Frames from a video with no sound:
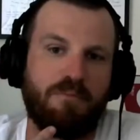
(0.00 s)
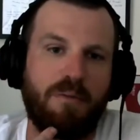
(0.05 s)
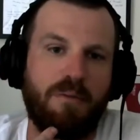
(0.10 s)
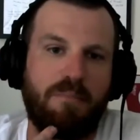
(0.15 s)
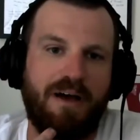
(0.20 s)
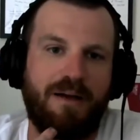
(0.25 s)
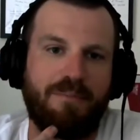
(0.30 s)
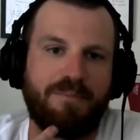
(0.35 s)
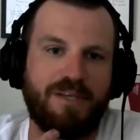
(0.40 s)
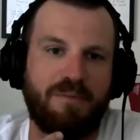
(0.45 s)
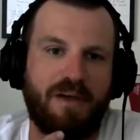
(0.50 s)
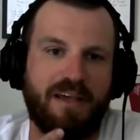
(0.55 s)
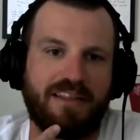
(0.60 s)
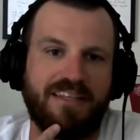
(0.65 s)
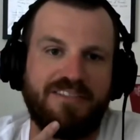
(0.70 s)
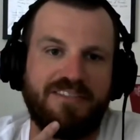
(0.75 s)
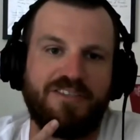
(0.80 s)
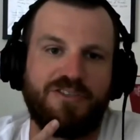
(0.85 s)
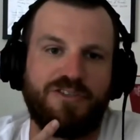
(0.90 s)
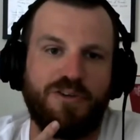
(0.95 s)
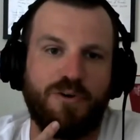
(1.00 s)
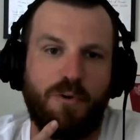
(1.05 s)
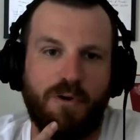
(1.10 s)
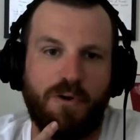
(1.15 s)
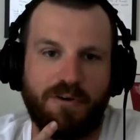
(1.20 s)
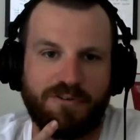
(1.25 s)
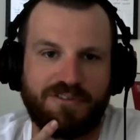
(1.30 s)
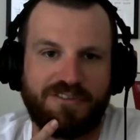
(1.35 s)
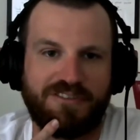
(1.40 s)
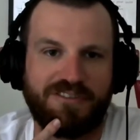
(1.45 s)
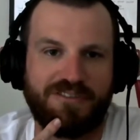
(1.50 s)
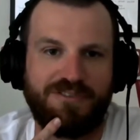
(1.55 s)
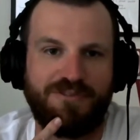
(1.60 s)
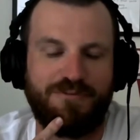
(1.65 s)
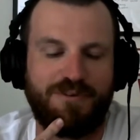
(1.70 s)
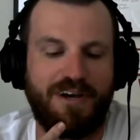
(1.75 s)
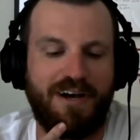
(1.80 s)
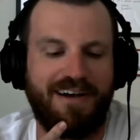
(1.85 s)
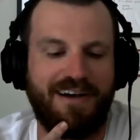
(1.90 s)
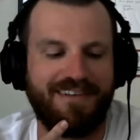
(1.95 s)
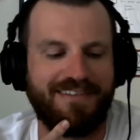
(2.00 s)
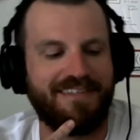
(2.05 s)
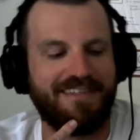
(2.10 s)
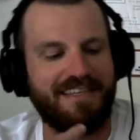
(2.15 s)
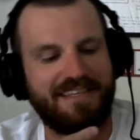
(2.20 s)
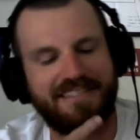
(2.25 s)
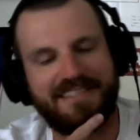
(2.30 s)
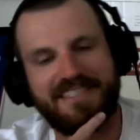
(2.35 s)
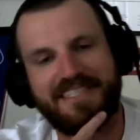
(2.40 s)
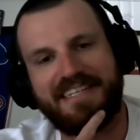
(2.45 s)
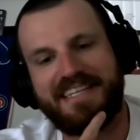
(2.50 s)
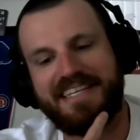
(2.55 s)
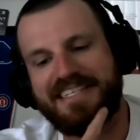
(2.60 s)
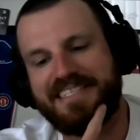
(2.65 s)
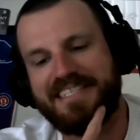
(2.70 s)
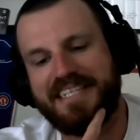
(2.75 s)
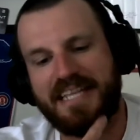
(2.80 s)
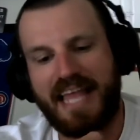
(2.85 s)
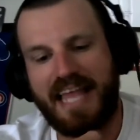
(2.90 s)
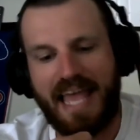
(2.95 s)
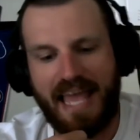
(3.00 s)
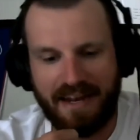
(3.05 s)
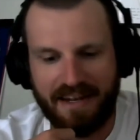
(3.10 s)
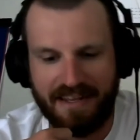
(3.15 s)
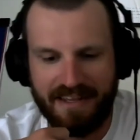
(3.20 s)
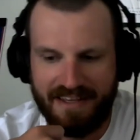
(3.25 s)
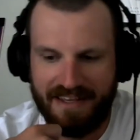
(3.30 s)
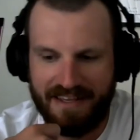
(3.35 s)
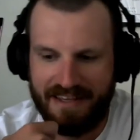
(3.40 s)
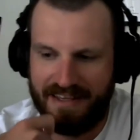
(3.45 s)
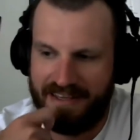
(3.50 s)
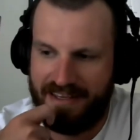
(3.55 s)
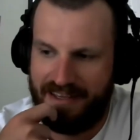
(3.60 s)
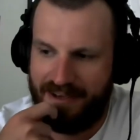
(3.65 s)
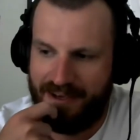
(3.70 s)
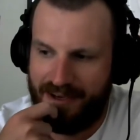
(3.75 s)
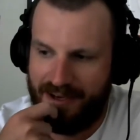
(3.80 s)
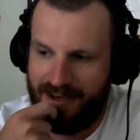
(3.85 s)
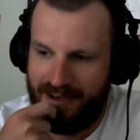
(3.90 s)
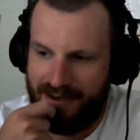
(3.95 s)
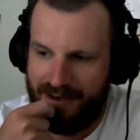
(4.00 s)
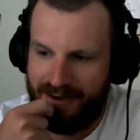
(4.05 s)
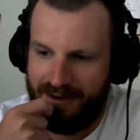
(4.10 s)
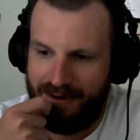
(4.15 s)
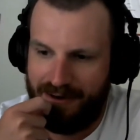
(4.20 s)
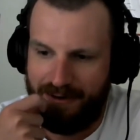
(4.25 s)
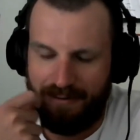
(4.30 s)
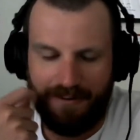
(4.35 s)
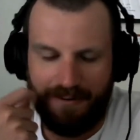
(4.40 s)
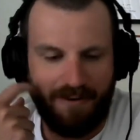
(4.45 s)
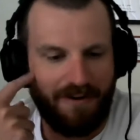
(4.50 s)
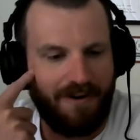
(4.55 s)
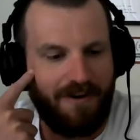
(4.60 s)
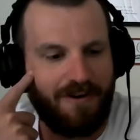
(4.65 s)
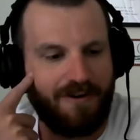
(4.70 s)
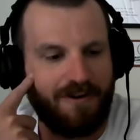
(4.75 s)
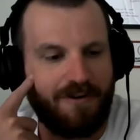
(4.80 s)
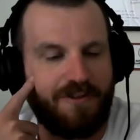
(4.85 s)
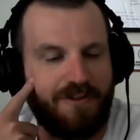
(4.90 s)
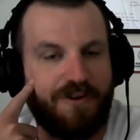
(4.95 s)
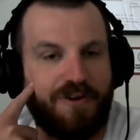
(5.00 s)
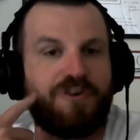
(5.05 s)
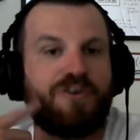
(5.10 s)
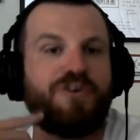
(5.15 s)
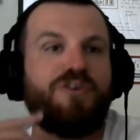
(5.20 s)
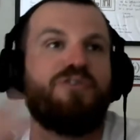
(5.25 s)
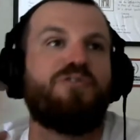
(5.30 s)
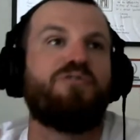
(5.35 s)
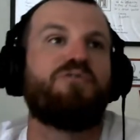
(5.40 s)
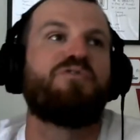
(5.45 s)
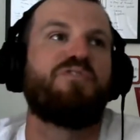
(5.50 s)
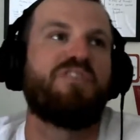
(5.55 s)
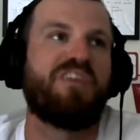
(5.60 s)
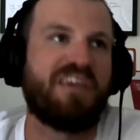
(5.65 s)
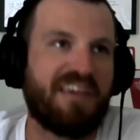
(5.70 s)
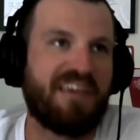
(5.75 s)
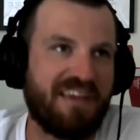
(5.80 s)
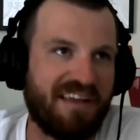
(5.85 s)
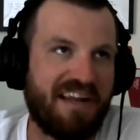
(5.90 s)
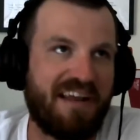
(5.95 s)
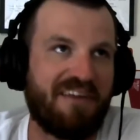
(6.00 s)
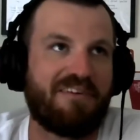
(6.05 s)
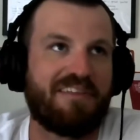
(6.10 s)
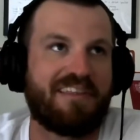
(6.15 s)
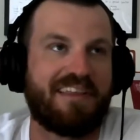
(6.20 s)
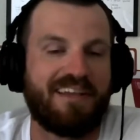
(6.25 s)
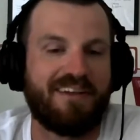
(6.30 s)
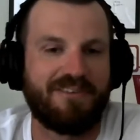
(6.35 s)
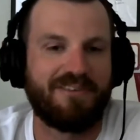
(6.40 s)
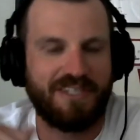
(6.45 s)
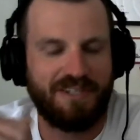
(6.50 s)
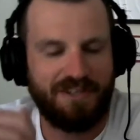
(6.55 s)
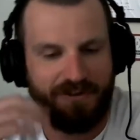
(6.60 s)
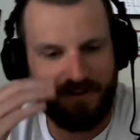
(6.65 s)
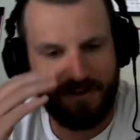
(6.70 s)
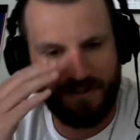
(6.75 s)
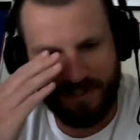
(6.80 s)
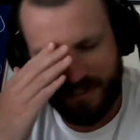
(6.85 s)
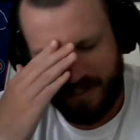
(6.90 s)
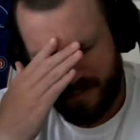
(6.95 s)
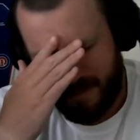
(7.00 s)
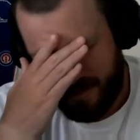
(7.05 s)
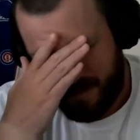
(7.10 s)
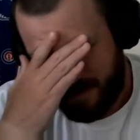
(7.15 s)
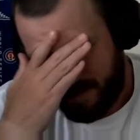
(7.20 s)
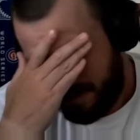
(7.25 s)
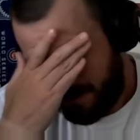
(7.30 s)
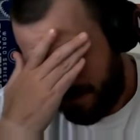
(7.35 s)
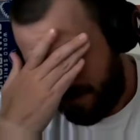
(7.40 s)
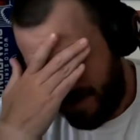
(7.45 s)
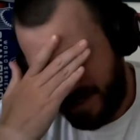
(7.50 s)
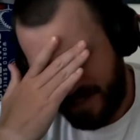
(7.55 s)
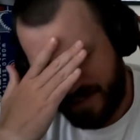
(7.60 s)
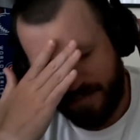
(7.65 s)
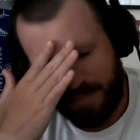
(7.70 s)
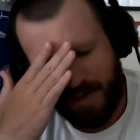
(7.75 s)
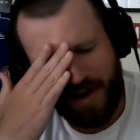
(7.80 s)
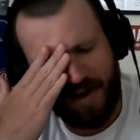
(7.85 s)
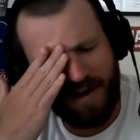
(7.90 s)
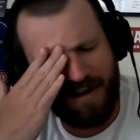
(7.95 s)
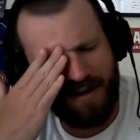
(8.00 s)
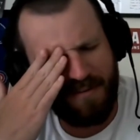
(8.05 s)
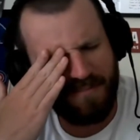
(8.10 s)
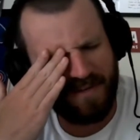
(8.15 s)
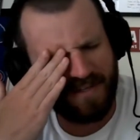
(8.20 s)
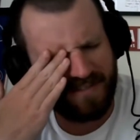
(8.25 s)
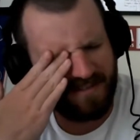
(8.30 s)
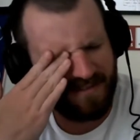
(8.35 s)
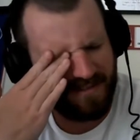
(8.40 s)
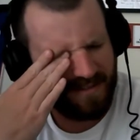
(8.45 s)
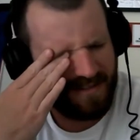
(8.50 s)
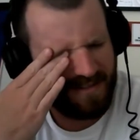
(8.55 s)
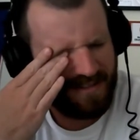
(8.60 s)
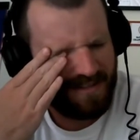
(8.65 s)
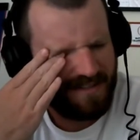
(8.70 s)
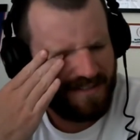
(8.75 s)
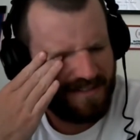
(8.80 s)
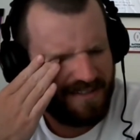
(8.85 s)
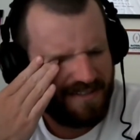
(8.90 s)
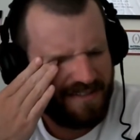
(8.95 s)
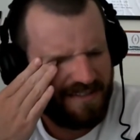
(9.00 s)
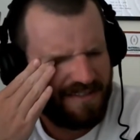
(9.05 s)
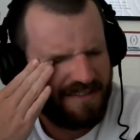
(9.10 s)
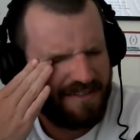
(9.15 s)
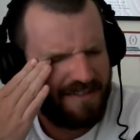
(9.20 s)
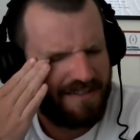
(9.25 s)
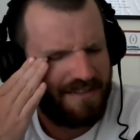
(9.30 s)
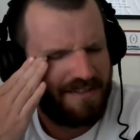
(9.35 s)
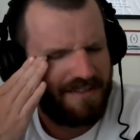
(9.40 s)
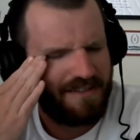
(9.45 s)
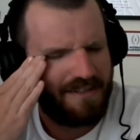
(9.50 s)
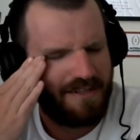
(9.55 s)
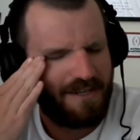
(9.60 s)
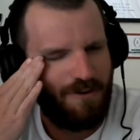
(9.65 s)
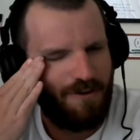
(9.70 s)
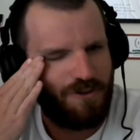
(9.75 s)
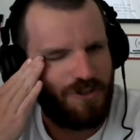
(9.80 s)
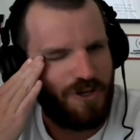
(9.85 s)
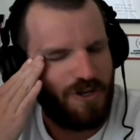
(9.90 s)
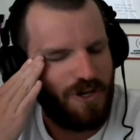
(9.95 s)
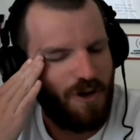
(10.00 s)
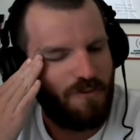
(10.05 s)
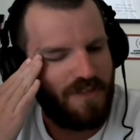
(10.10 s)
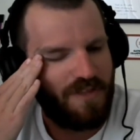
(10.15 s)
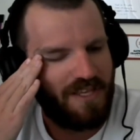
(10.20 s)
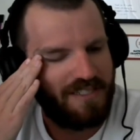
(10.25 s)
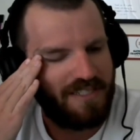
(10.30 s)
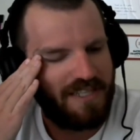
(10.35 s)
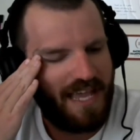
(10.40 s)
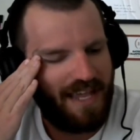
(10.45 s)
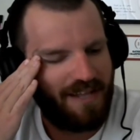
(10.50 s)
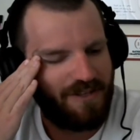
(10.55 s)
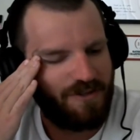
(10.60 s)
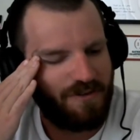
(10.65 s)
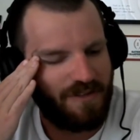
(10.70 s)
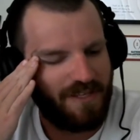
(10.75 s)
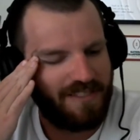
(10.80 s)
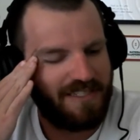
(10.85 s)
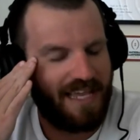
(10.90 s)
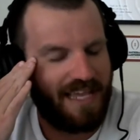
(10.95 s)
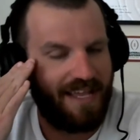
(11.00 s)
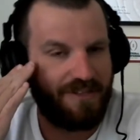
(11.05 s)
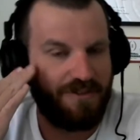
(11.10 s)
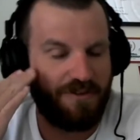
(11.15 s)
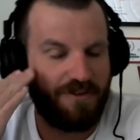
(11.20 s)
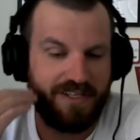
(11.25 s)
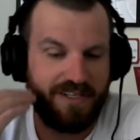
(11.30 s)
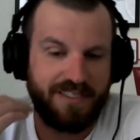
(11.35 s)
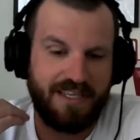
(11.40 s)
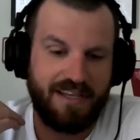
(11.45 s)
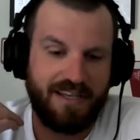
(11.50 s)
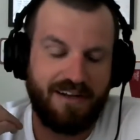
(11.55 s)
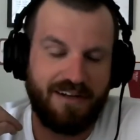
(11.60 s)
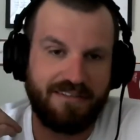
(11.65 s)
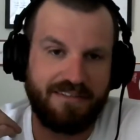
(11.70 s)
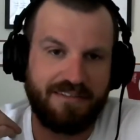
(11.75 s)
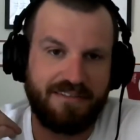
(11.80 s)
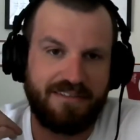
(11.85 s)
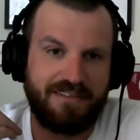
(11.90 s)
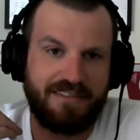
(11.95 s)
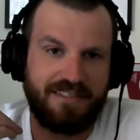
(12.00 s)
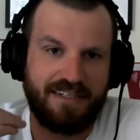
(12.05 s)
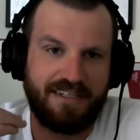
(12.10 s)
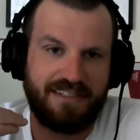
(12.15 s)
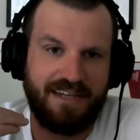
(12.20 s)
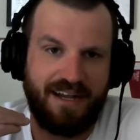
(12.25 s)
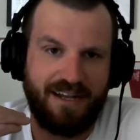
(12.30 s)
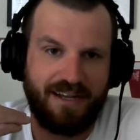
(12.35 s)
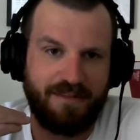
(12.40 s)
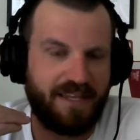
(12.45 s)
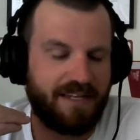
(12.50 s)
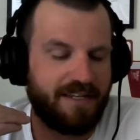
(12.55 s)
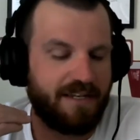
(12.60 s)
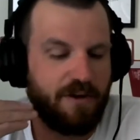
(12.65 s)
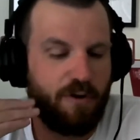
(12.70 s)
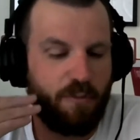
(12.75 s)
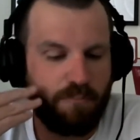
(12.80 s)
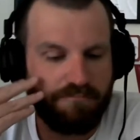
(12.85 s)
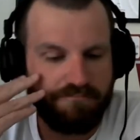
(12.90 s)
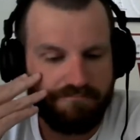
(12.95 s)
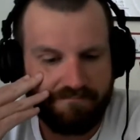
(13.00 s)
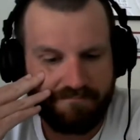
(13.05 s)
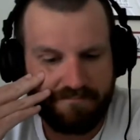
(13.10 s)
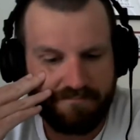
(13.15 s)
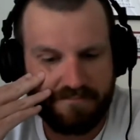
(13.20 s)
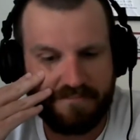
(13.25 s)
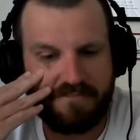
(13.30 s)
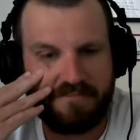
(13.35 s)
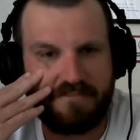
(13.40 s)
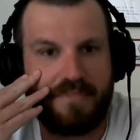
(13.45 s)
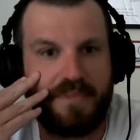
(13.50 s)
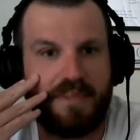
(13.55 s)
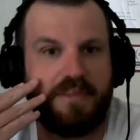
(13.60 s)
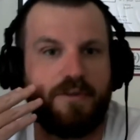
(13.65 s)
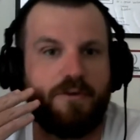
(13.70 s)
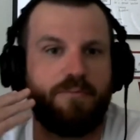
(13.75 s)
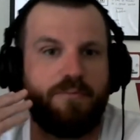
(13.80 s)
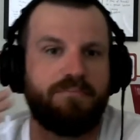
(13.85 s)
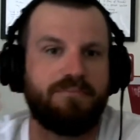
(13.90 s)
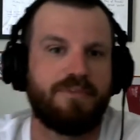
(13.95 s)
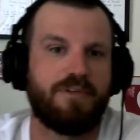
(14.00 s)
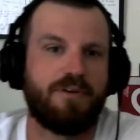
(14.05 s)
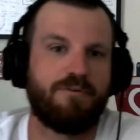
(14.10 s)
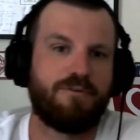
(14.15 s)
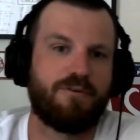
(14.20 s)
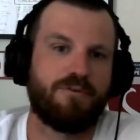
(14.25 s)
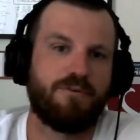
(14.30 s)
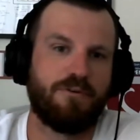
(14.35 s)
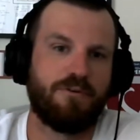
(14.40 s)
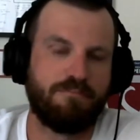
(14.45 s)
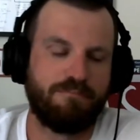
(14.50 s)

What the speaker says: one pops up, like, this is yours because you caused this and this and that. Or they're goofy and everything else, and you just face palm and, Coach, do you know this dance or this thing on TikTok? I'm like, nope, no clue.